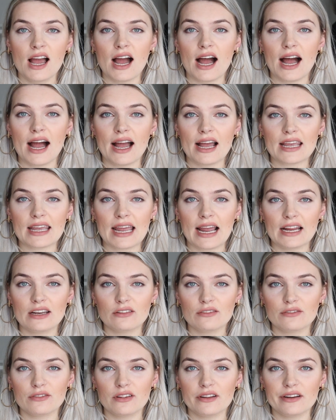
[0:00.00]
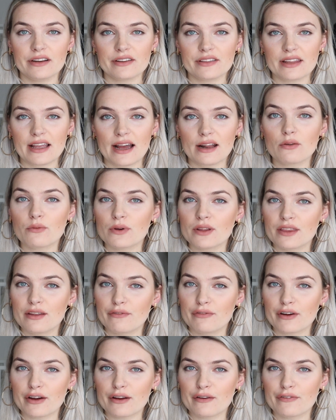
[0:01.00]
I kind of learned that with the
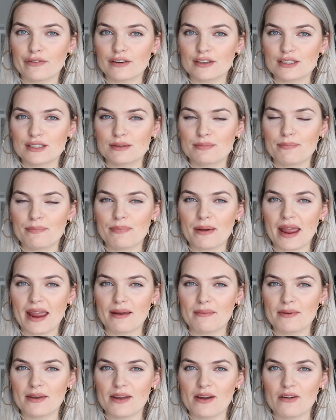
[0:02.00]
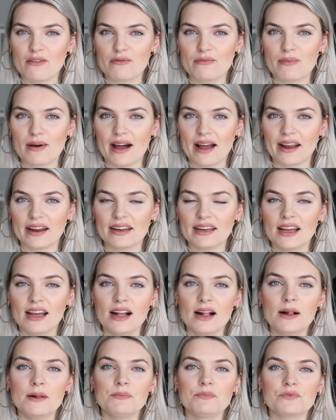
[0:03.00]
very first baby of mine.
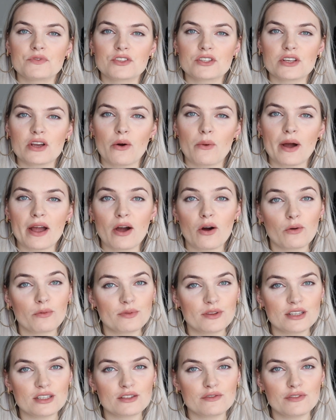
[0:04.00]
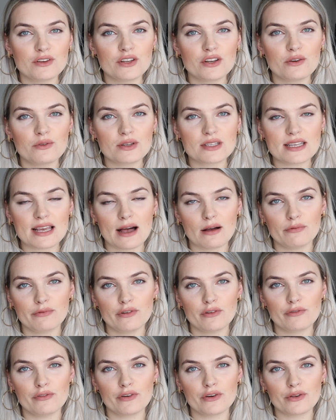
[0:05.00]
So I hope this video is
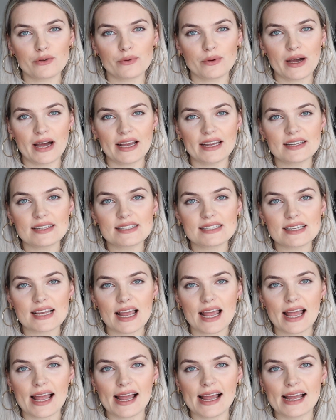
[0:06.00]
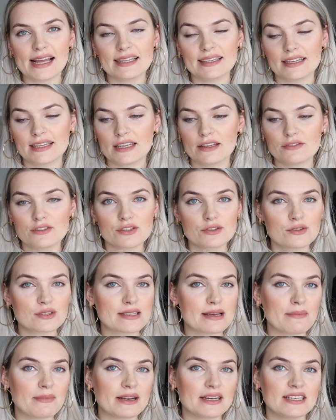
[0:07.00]
helpful for you guys and it gives you
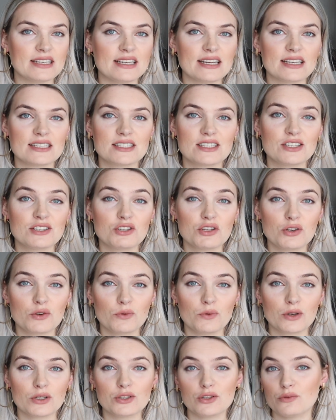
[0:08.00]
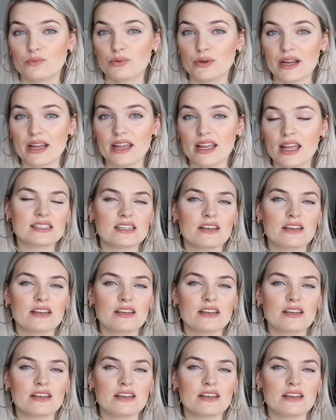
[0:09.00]
some ideas into what to bring.